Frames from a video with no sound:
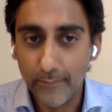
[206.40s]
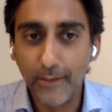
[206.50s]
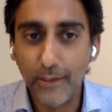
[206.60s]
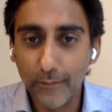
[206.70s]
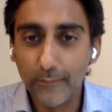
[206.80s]

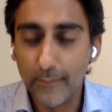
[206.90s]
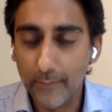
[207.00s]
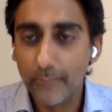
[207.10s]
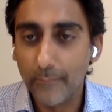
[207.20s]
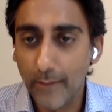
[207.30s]
Thank you.
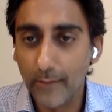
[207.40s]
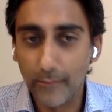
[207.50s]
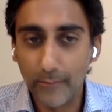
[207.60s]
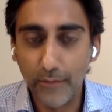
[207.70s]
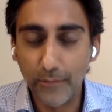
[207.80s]
Yeah,
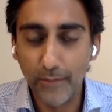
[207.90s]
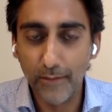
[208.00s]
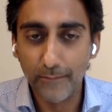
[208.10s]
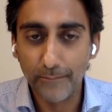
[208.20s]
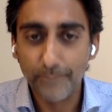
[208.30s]
great to be
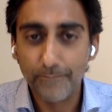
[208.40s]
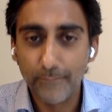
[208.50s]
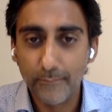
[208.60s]
here.